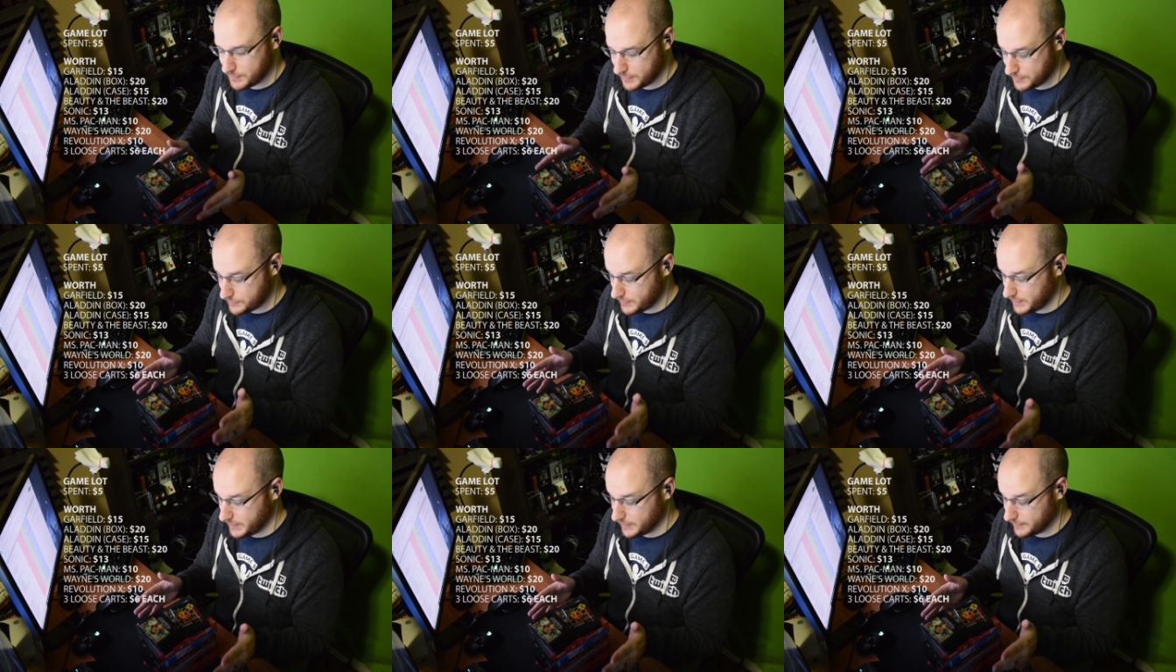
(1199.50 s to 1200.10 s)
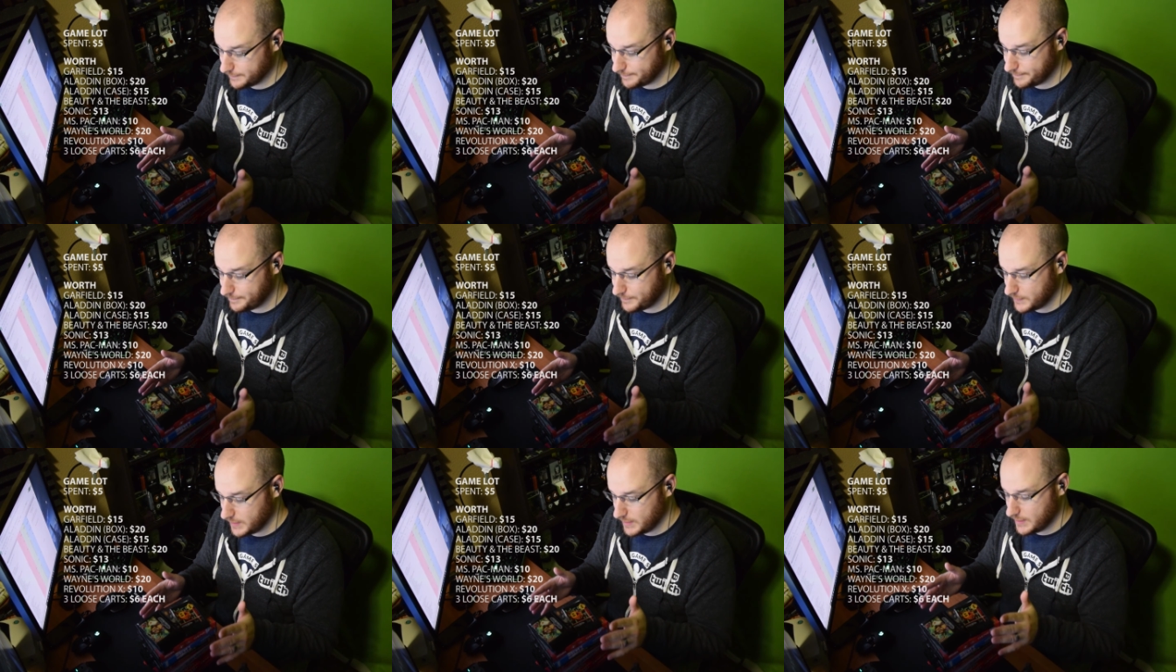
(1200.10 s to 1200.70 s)
straight here.
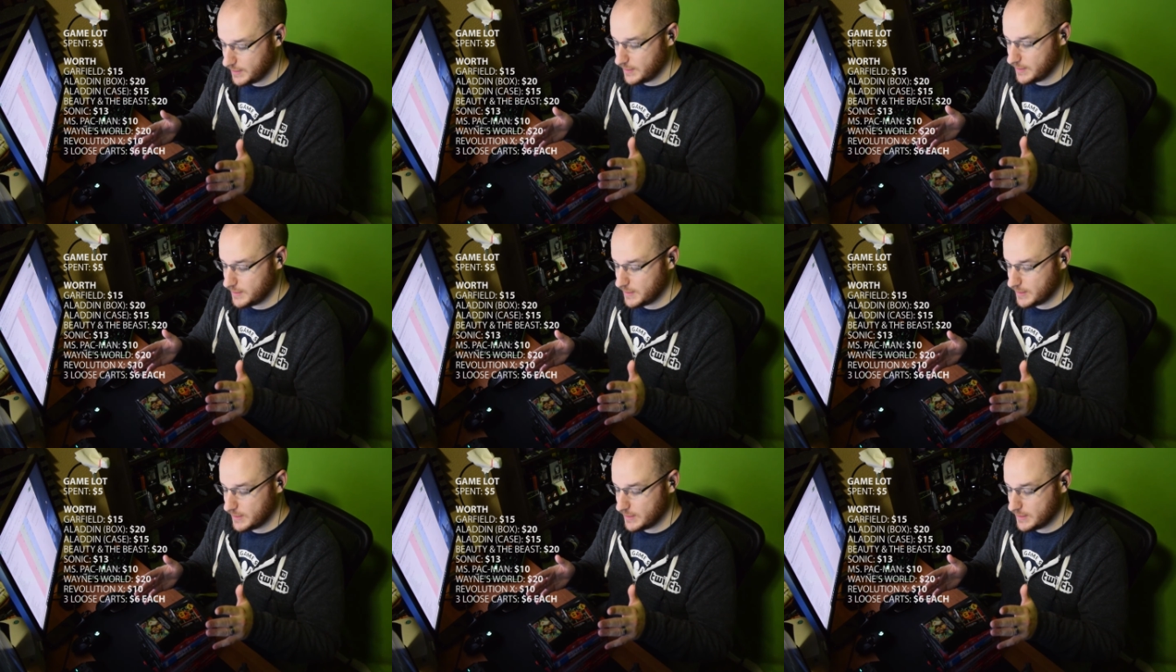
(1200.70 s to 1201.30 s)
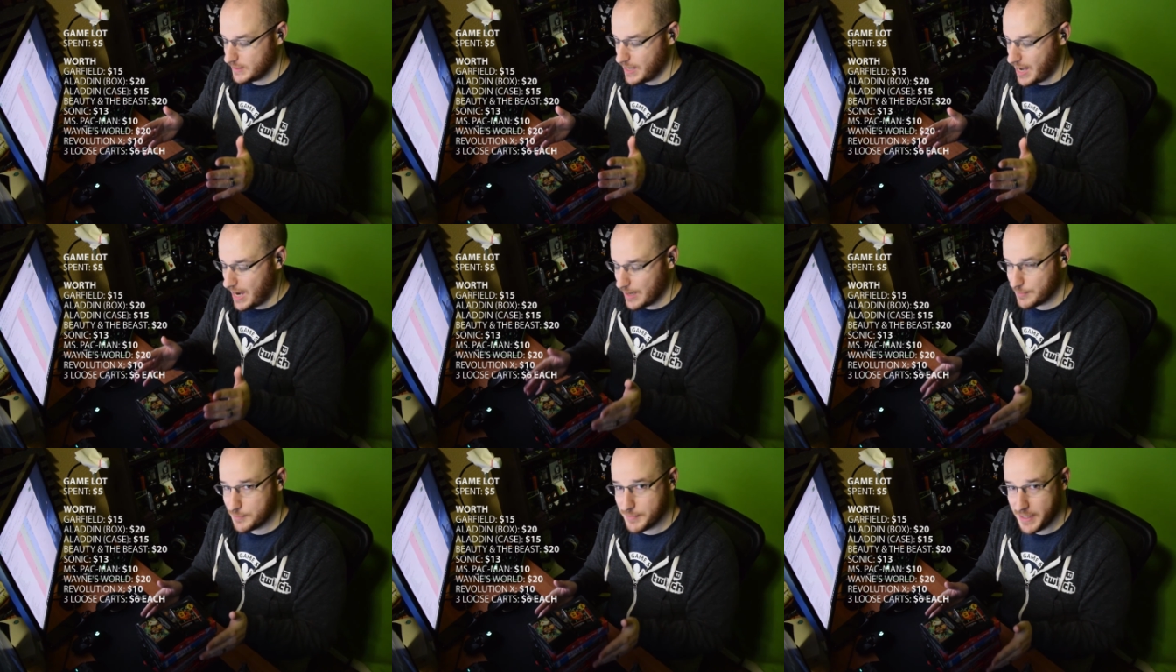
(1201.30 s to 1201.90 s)
I'm a